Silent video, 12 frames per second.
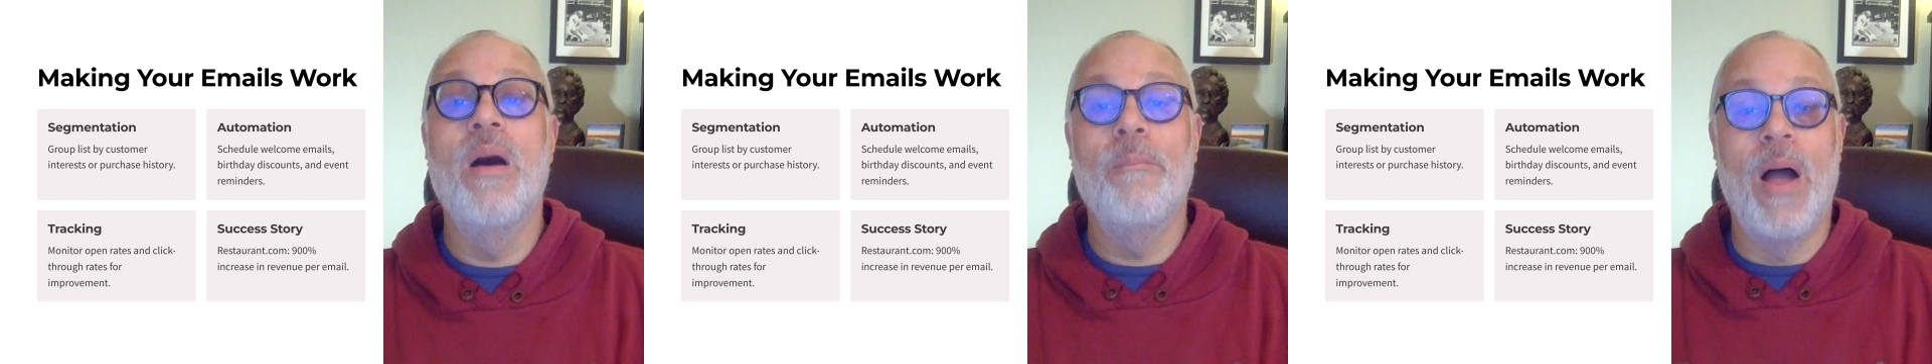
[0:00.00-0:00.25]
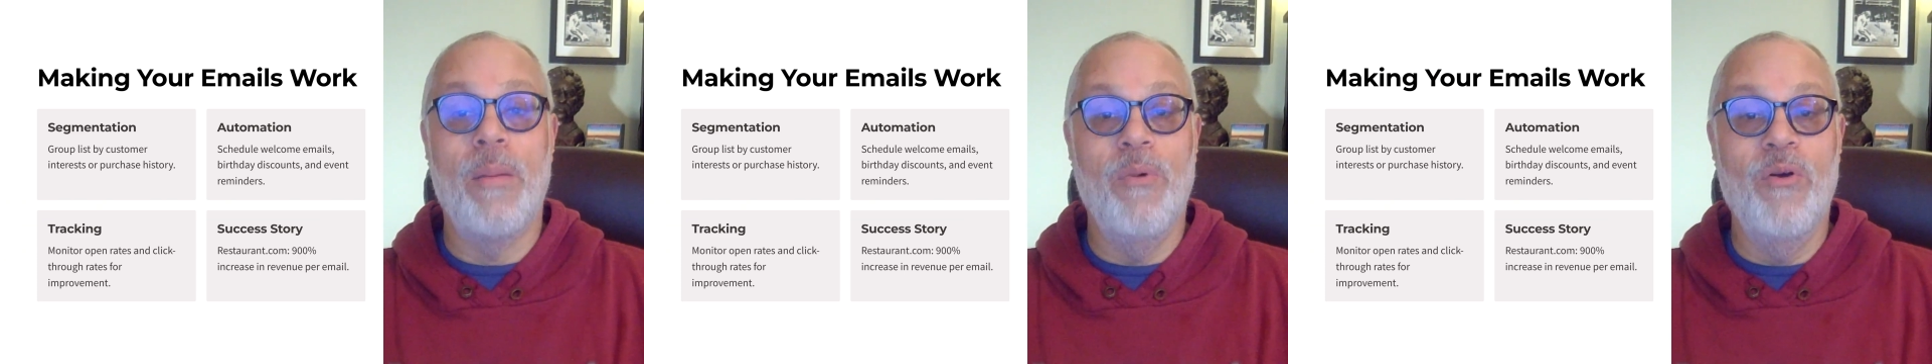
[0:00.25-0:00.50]

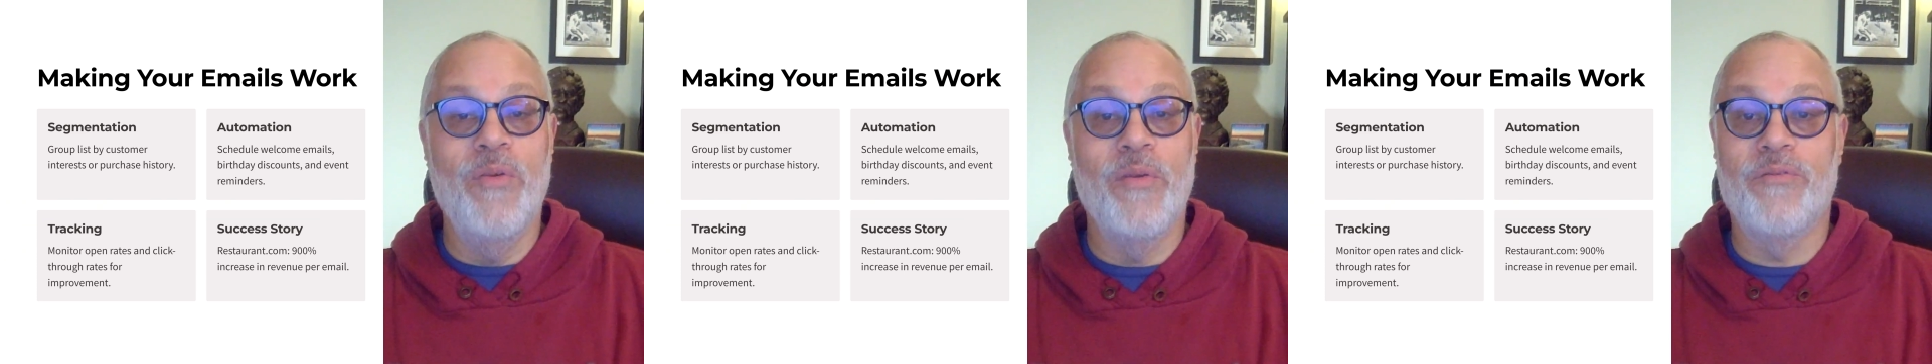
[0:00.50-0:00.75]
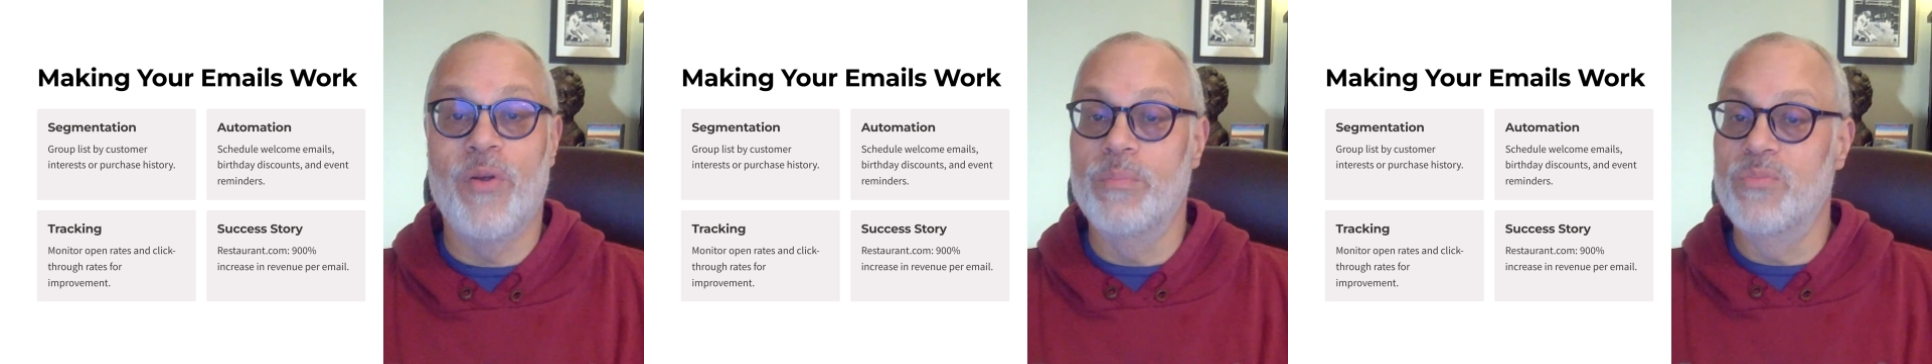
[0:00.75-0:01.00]
by moving
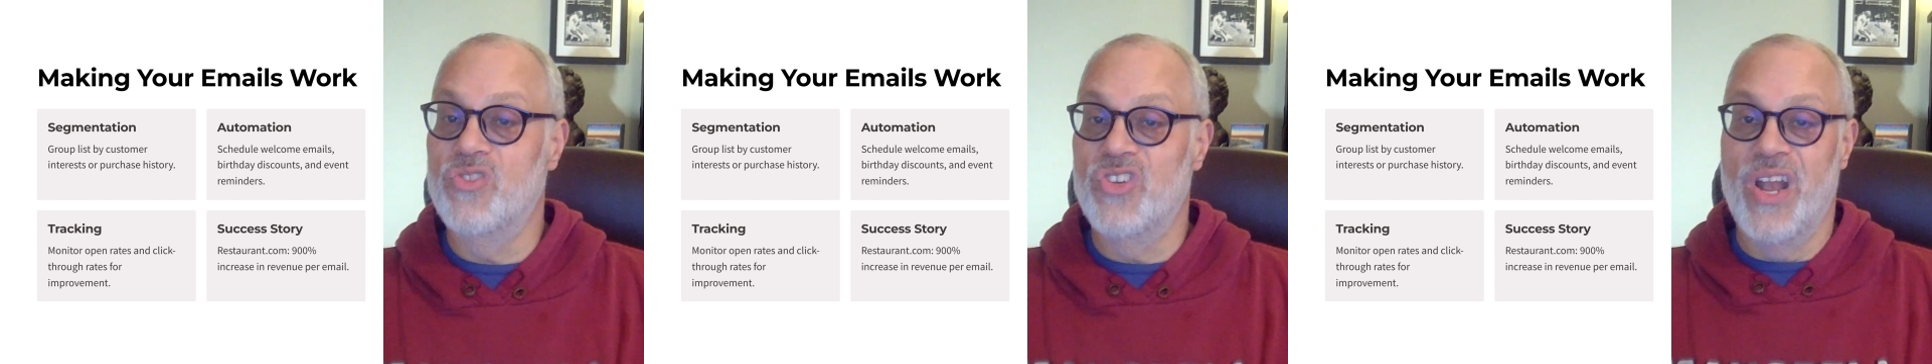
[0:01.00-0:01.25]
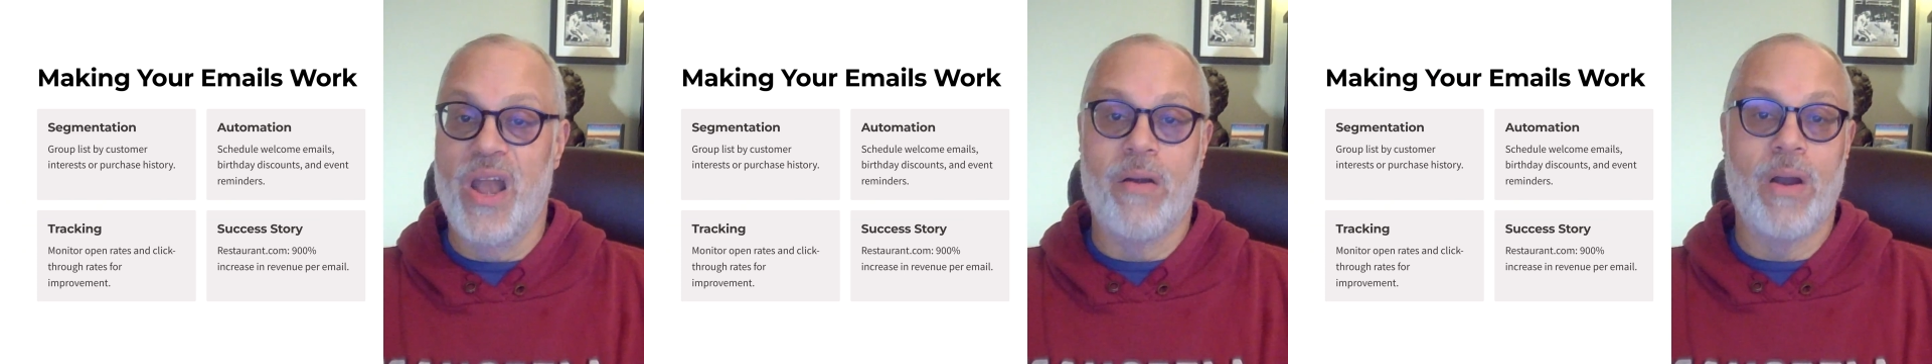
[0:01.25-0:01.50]
from
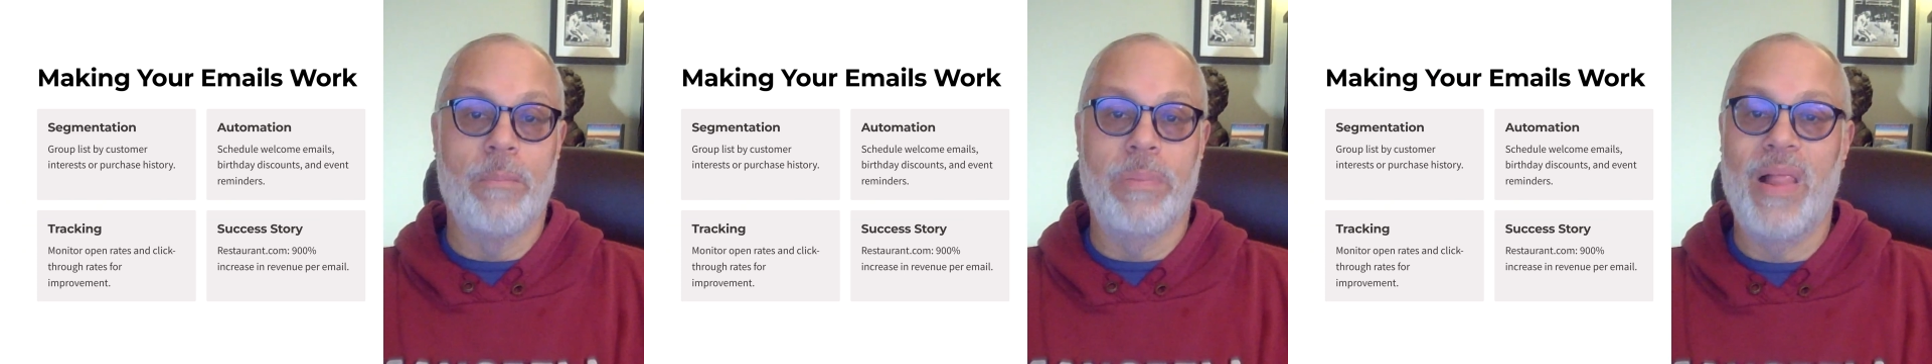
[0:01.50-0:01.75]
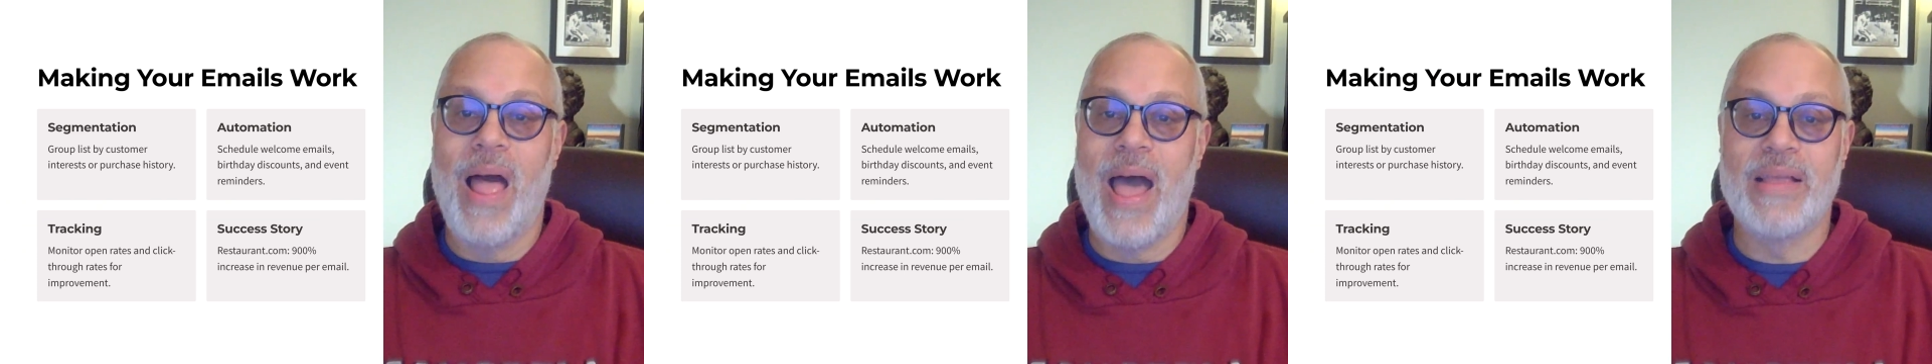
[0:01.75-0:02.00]
generic
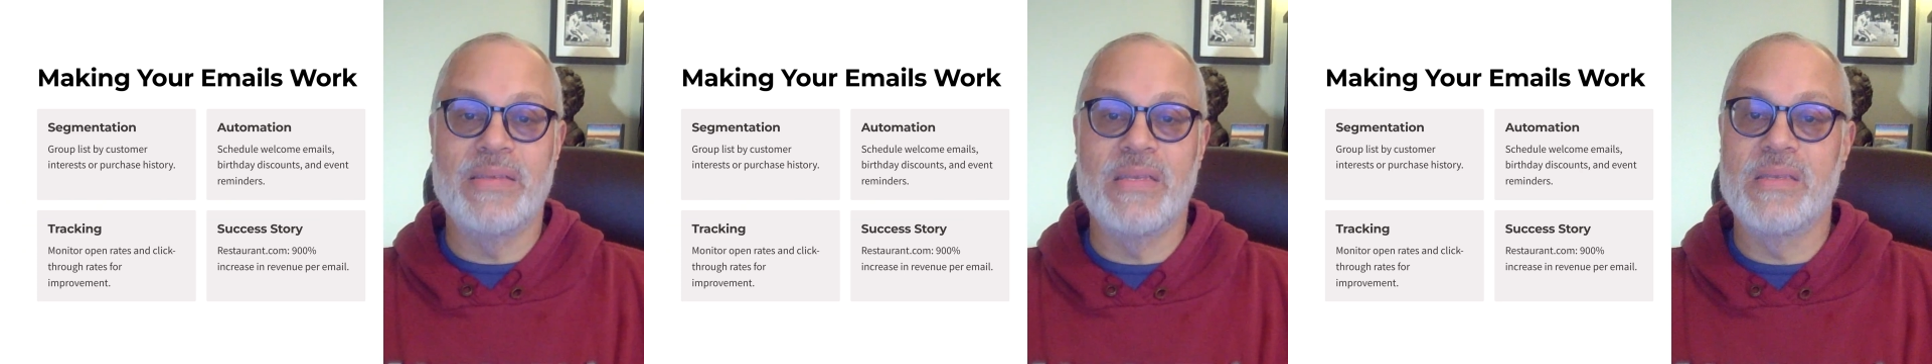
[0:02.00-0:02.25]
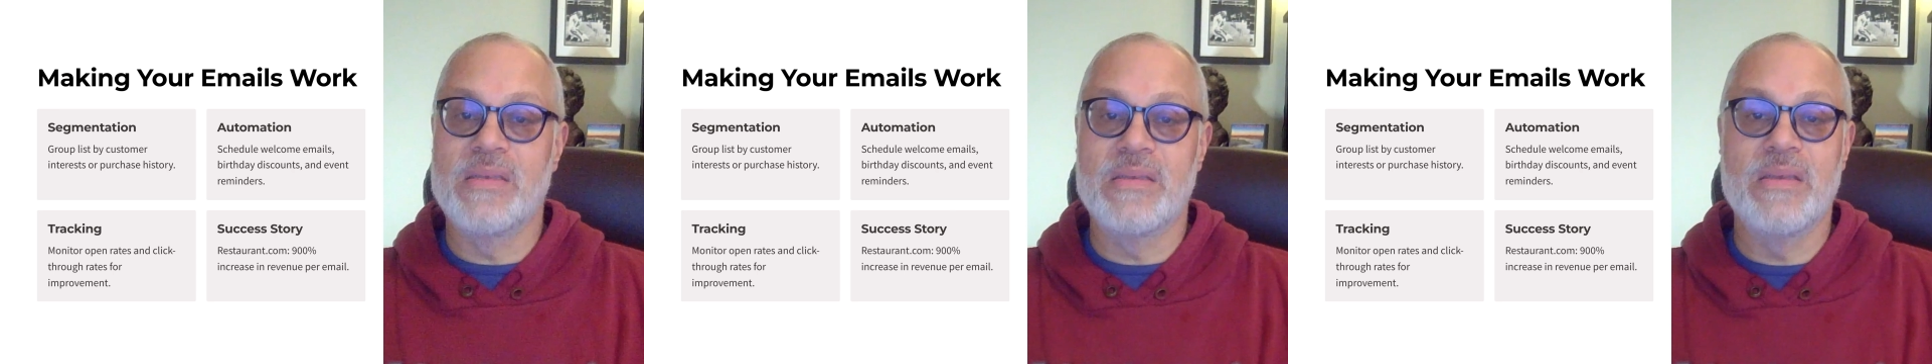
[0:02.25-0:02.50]

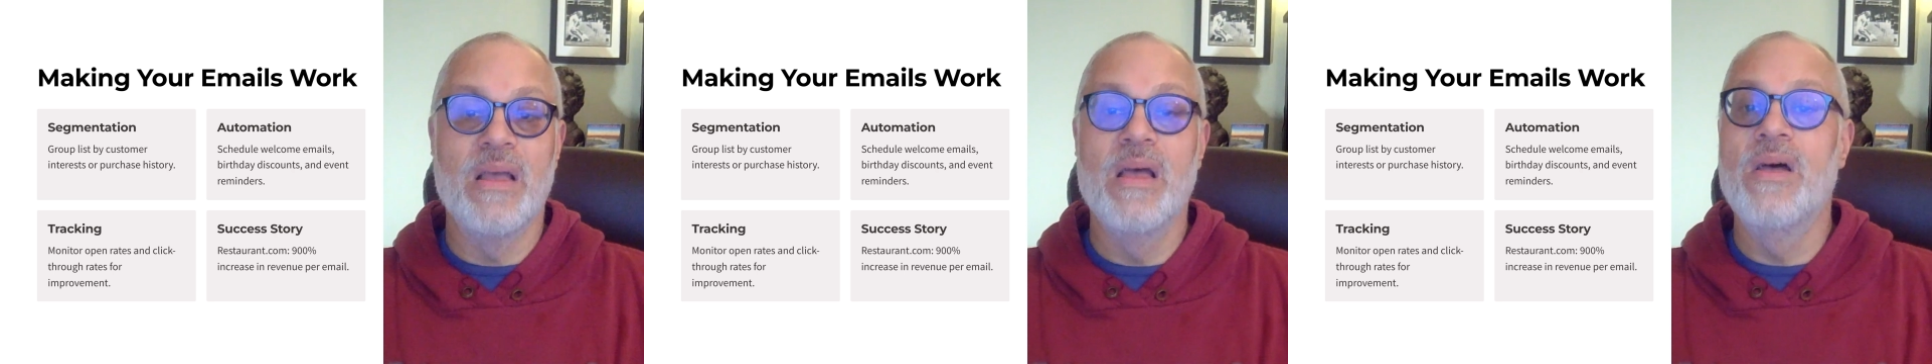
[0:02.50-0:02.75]
blasts